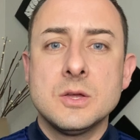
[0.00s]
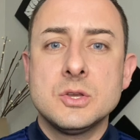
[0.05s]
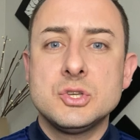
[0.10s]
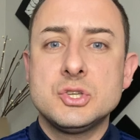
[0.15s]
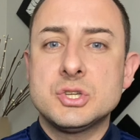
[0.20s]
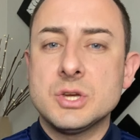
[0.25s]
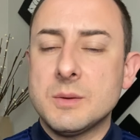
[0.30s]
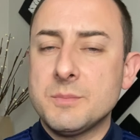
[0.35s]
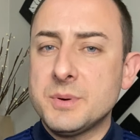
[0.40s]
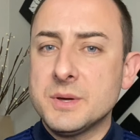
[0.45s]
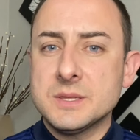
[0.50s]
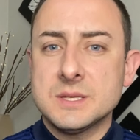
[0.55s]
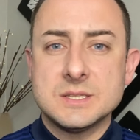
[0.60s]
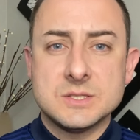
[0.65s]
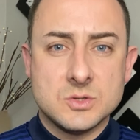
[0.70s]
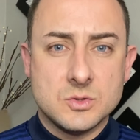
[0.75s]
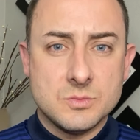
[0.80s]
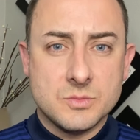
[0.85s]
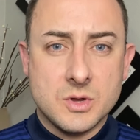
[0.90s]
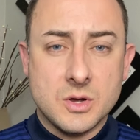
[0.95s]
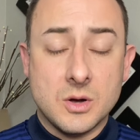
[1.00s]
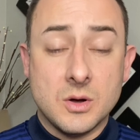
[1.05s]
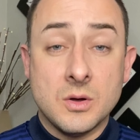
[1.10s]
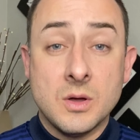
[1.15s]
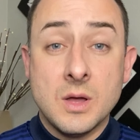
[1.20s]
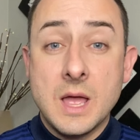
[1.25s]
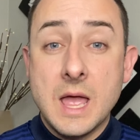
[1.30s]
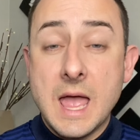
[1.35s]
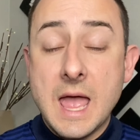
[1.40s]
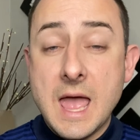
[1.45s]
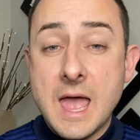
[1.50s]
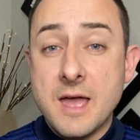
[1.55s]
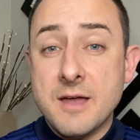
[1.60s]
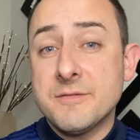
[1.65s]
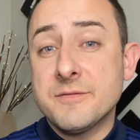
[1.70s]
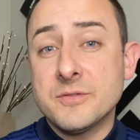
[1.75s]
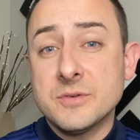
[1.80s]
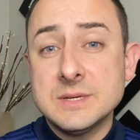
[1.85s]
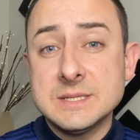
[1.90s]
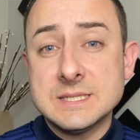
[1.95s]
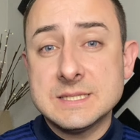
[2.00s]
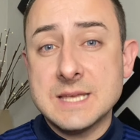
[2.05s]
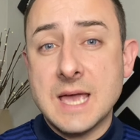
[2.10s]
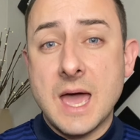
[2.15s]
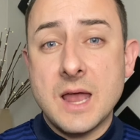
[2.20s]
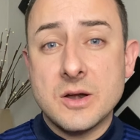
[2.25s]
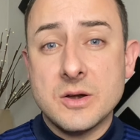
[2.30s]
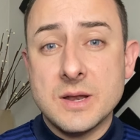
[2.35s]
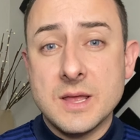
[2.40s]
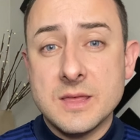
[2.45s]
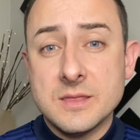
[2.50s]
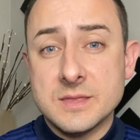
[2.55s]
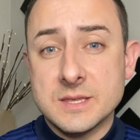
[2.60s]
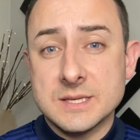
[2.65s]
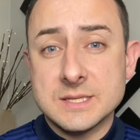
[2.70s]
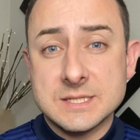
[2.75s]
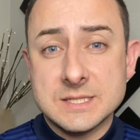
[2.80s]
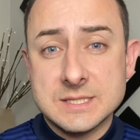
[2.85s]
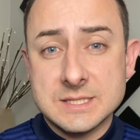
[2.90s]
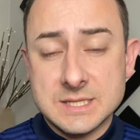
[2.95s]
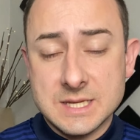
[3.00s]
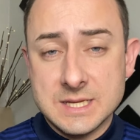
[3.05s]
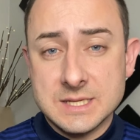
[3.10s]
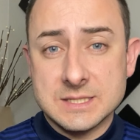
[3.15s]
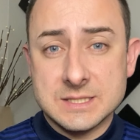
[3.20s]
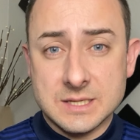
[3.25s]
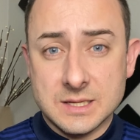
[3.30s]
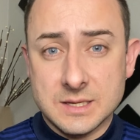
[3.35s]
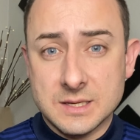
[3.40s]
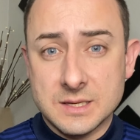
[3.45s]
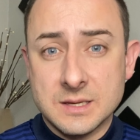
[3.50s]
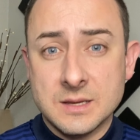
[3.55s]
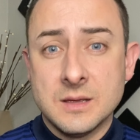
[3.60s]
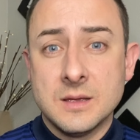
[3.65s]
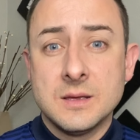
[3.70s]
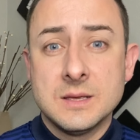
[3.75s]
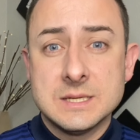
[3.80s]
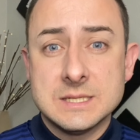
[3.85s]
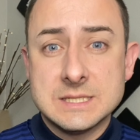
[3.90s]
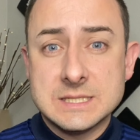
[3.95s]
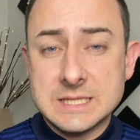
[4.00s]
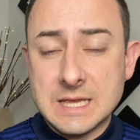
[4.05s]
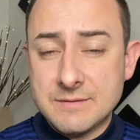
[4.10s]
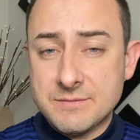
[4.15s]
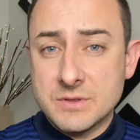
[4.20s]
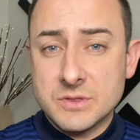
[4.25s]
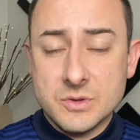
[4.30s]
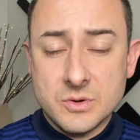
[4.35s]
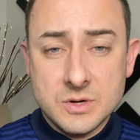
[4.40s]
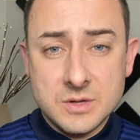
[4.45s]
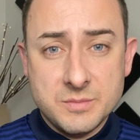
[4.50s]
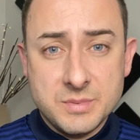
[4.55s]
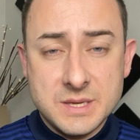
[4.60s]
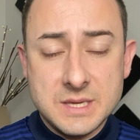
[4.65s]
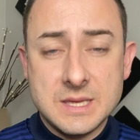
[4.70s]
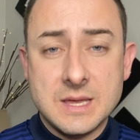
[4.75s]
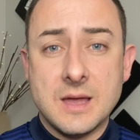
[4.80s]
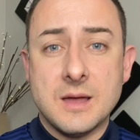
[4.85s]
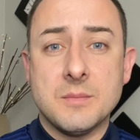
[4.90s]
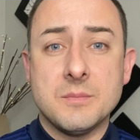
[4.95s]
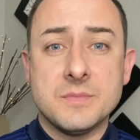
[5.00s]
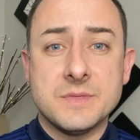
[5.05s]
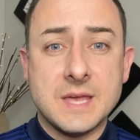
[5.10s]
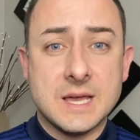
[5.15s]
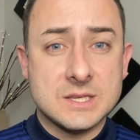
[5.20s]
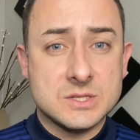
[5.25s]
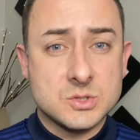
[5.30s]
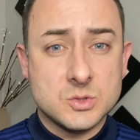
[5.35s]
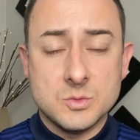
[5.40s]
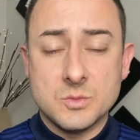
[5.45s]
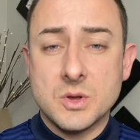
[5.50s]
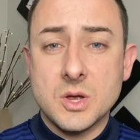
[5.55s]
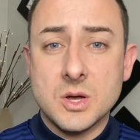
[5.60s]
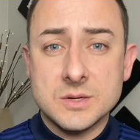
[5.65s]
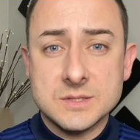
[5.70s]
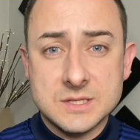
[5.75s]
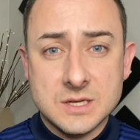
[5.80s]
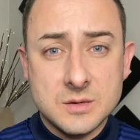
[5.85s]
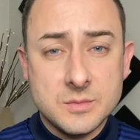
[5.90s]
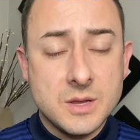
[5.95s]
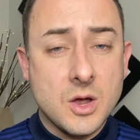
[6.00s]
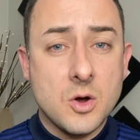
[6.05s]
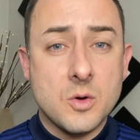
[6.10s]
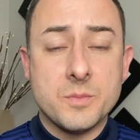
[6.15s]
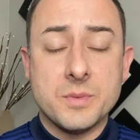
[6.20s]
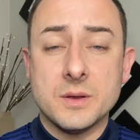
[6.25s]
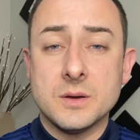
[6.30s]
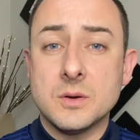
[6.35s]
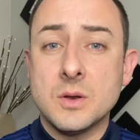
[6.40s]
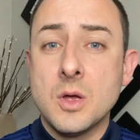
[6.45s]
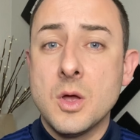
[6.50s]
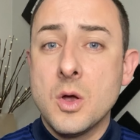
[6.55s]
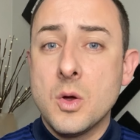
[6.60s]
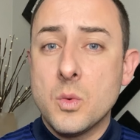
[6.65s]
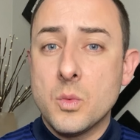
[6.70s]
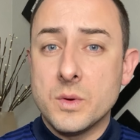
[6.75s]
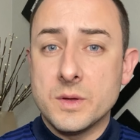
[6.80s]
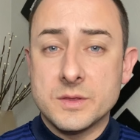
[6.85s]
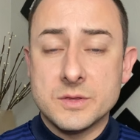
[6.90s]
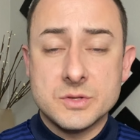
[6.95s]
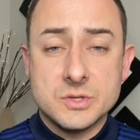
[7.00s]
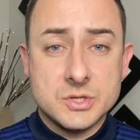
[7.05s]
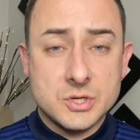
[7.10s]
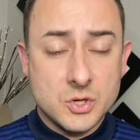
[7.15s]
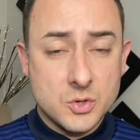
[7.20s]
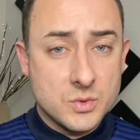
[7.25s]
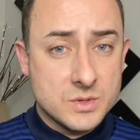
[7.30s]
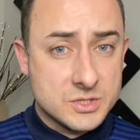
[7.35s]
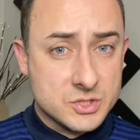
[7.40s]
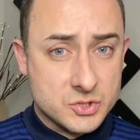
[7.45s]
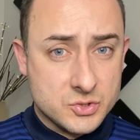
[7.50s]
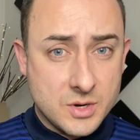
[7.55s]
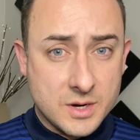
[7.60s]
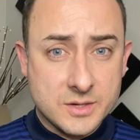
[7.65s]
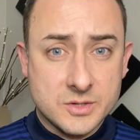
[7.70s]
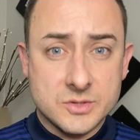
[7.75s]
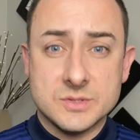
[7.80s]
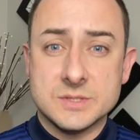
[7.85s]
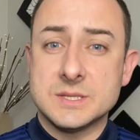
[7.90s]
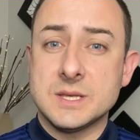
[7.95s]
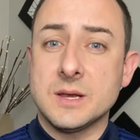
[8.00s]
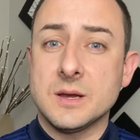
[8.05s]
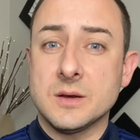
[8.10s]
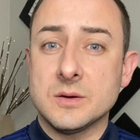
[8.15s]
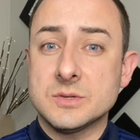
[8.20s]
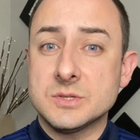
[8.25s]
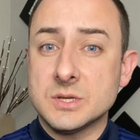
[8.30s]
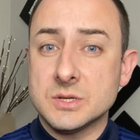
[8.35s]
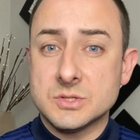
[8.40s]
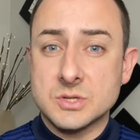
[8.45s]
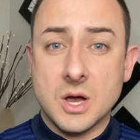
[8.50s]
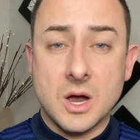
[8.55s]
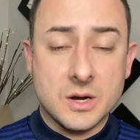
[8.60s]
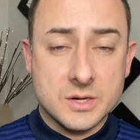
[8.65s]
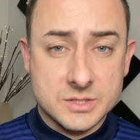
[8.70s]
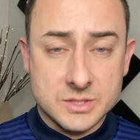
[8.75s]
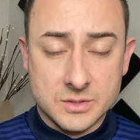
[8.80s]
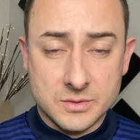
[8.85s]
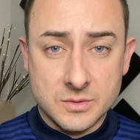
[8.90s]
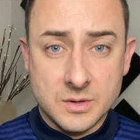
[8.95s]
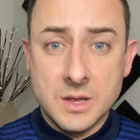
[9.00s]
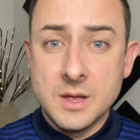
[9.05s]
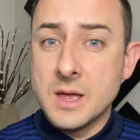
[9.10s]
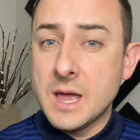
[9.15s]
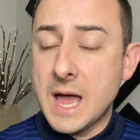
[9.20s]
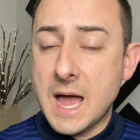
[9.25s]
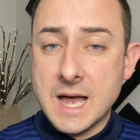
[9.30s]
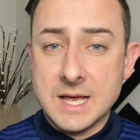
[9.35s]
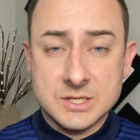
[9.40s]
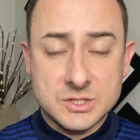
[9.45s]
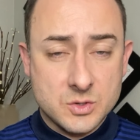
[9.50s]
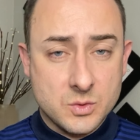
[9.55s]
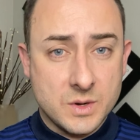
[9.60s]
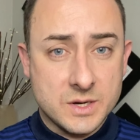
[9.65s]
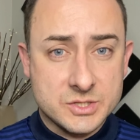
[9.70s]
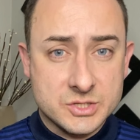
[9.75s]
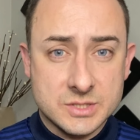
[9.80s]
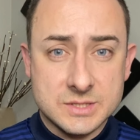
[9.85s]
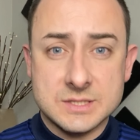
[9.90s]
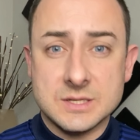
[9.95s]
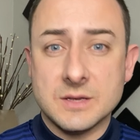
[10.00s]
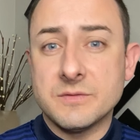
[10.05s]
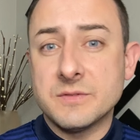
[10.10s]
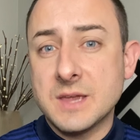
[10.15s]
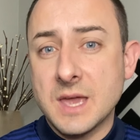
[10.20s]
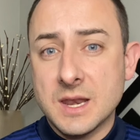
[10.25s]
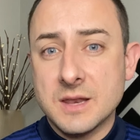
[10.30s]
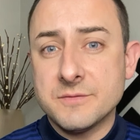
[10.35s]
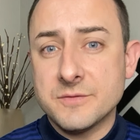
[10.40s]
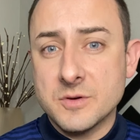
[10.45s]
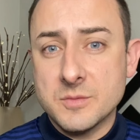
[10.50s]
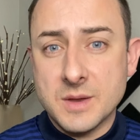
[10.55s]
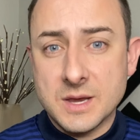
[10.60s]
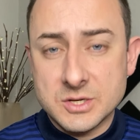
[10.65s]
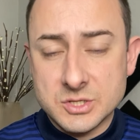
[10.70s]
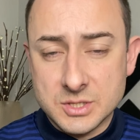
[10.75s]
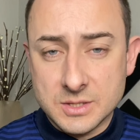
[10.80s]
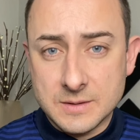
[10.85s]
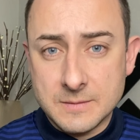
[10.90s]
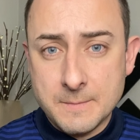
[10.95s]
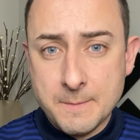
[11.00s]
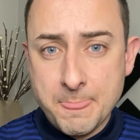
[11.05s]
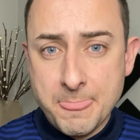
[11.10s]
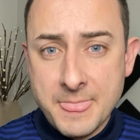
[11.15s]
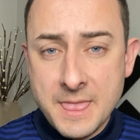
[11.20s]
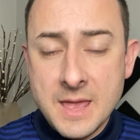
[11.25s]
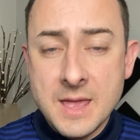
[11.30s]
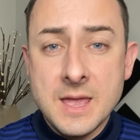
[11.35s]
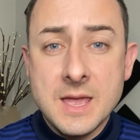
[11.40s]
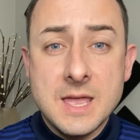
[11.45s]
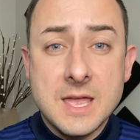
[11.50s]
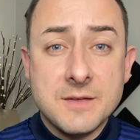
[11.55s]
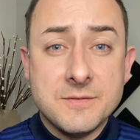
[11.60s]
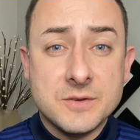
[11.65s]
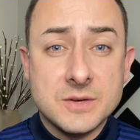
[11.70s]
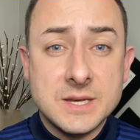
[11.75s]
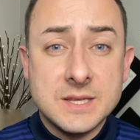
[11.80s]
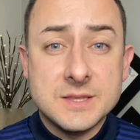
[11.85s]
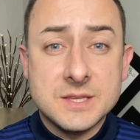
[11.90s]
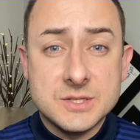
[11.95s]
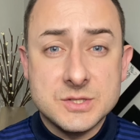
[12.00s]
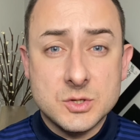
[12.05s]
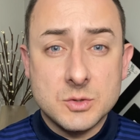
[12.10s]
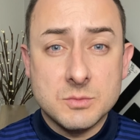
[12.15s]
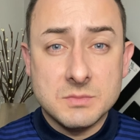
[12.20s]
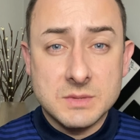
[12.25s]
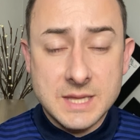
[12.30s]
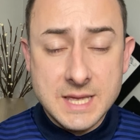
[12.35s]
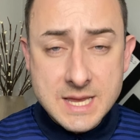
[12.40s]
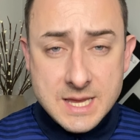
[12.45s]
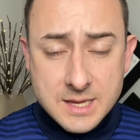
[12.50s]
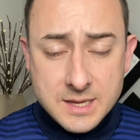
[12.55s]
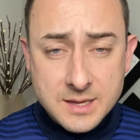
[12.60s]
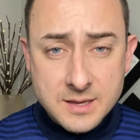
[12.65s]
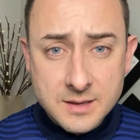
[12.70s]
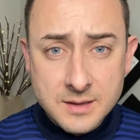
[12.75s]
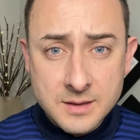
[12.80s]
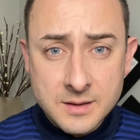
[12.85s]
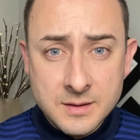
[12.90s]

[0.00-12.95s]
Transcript: jump on the Zoom call. Every Saturday this season, 7:30 p.m., that Zoom call is going to be open with 2 instructors there to talk to, ask questions of, get information. If you need the Zoom link,